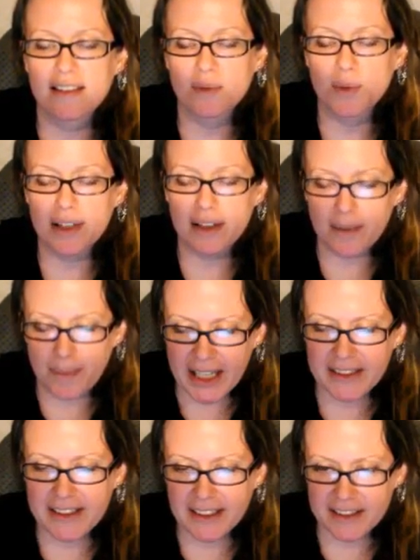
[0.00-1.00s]
one of the
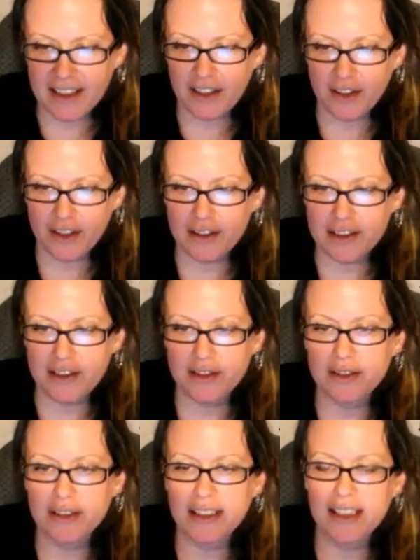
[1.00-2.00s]
best things that you can
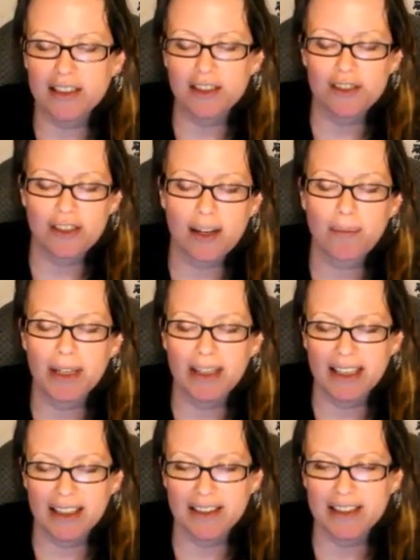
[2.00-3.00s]
do is drop in
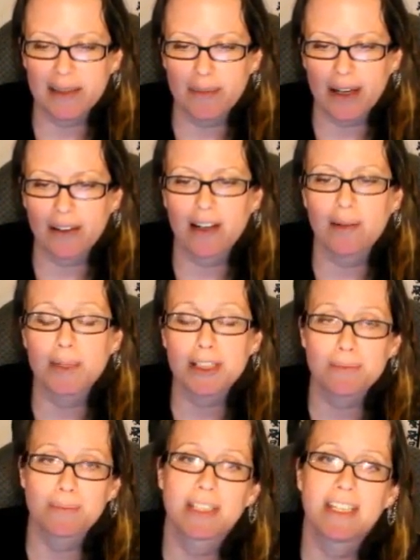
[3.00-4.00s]
hints about how
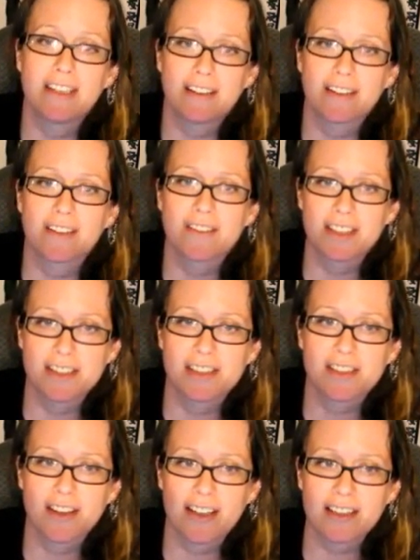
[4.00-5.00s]
much money all of this
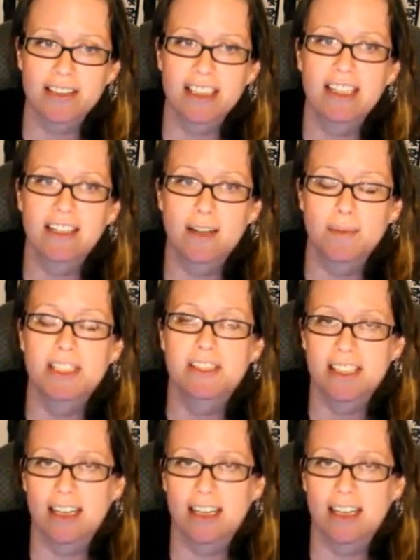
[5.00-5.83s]
is costing and how much